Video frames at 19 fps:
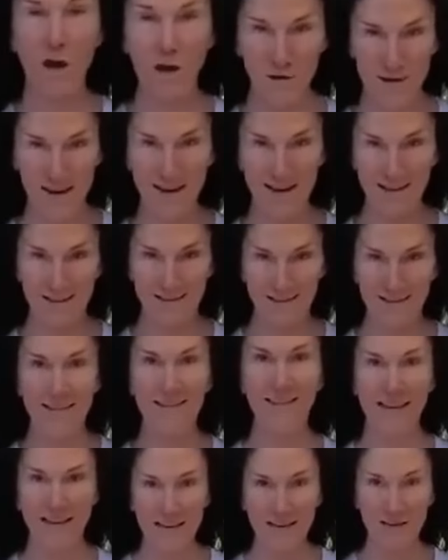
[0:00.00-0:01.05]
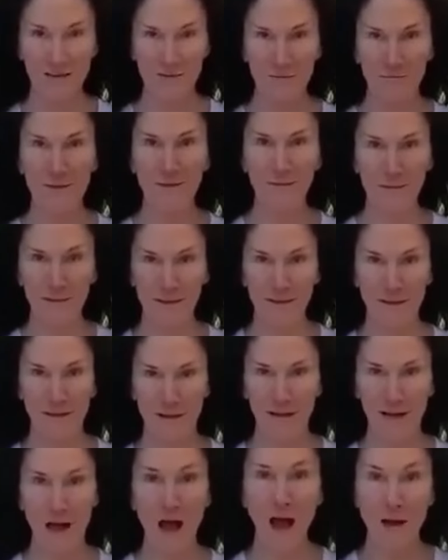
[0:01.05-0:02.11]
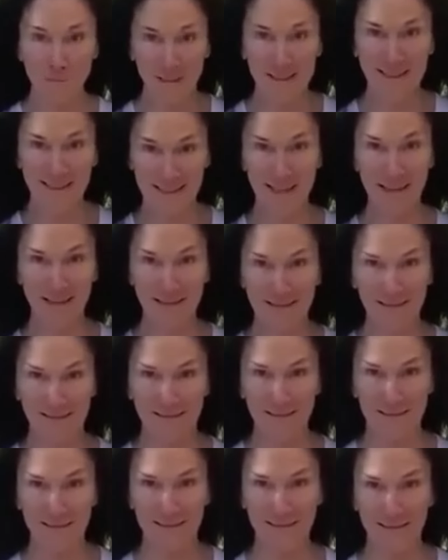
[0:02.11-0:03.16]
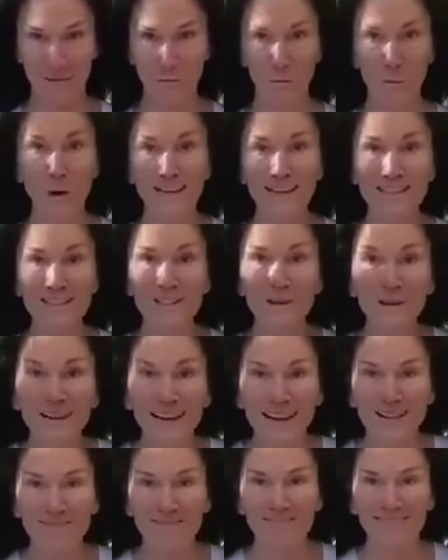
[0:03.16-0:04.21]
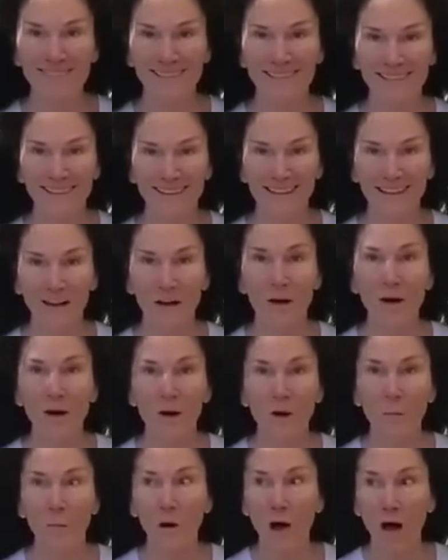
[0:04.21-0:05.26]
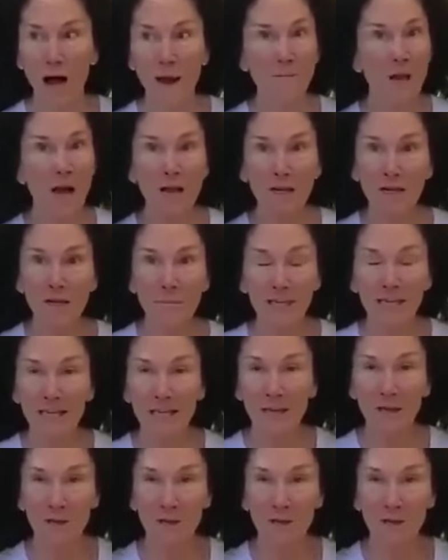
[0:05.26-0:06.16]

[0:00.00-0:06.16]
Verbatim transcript: Okay, thank you. What's your name again? I'm Lisa. Lisa, what's your last name? What is your name? What's your name? I asked first, Lisa.